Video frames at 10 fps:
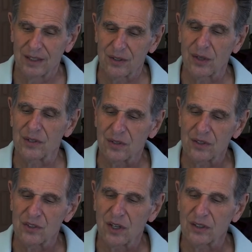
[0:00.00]
They're also
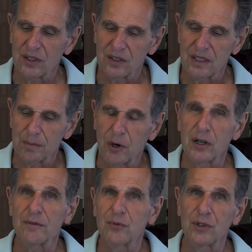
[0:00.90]
conjunct the
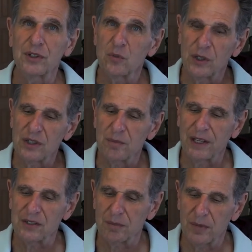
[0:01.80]
part of fortune, where she
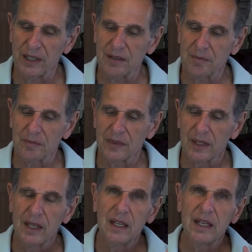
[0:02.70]
makes her money,
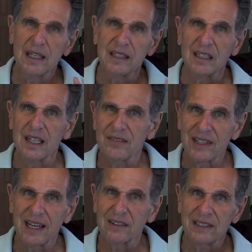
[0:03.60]
in the
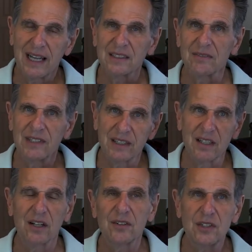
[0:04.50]
11th house, the house of
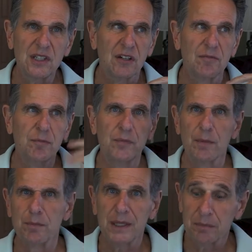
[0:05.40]
technology, of the
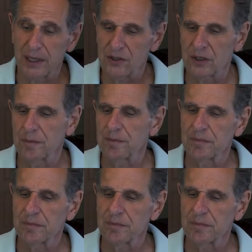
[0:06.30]
big picture.